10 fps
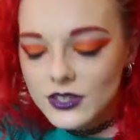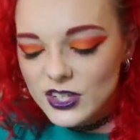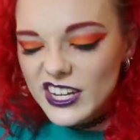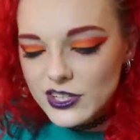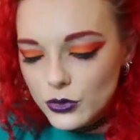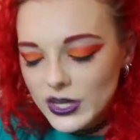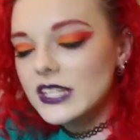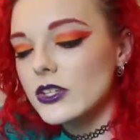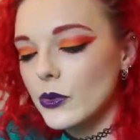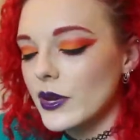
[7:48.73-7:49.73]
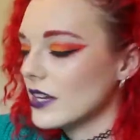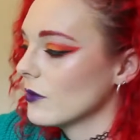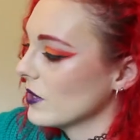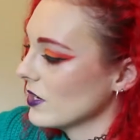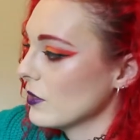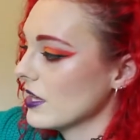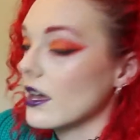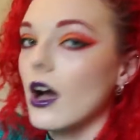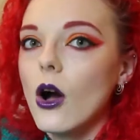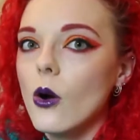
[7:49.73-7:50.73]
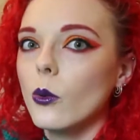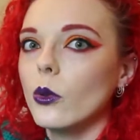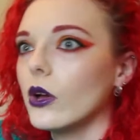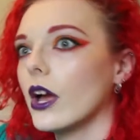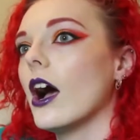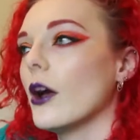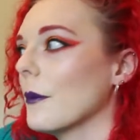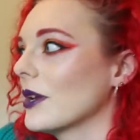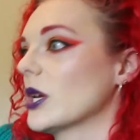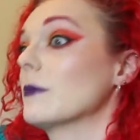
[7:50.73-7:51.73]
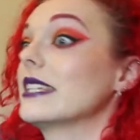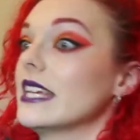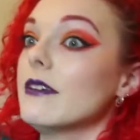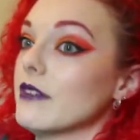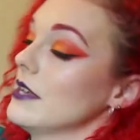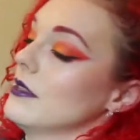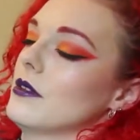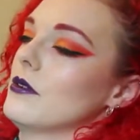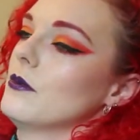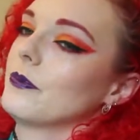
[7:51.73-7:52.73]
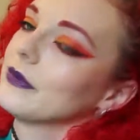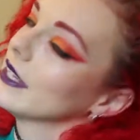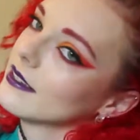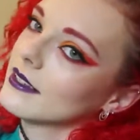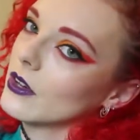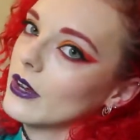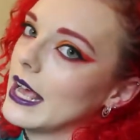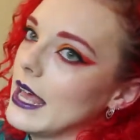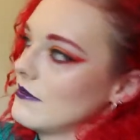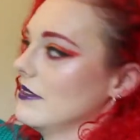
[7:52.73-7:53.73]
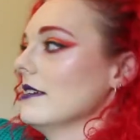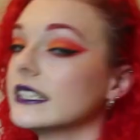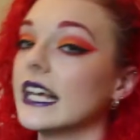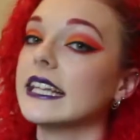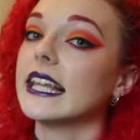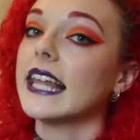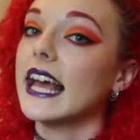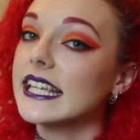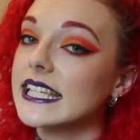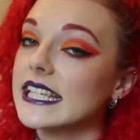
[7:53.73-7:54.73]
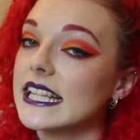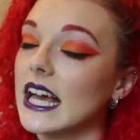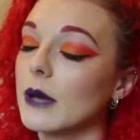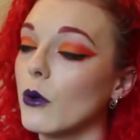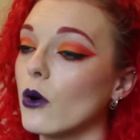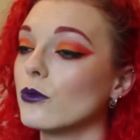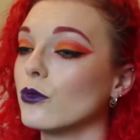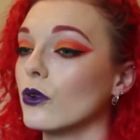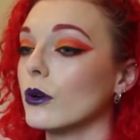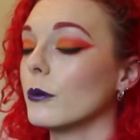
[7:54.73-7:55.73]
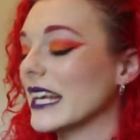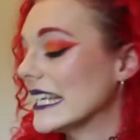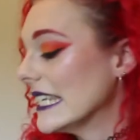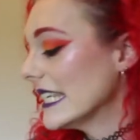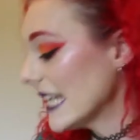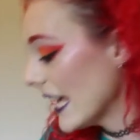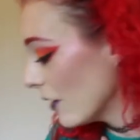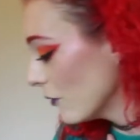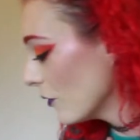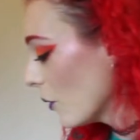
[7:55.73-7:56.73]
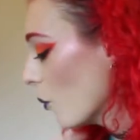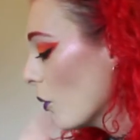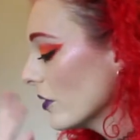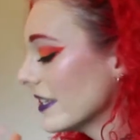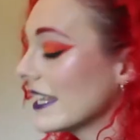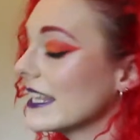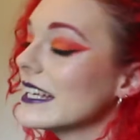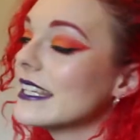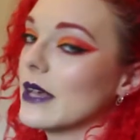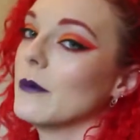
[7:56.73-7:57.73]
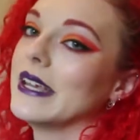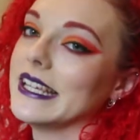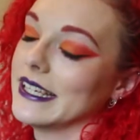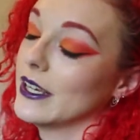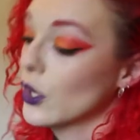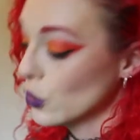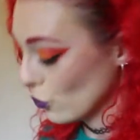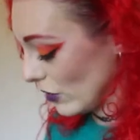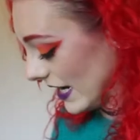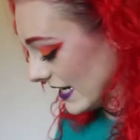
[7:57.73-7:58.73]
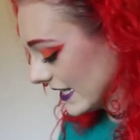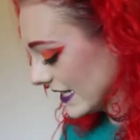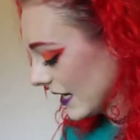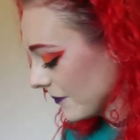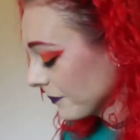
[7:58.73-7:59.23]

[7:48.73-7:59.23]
It tricks you in when you think, oh, look at how much I'm saving though. Gotta have it. Then the last thing that I bought for myself was this amazing dress.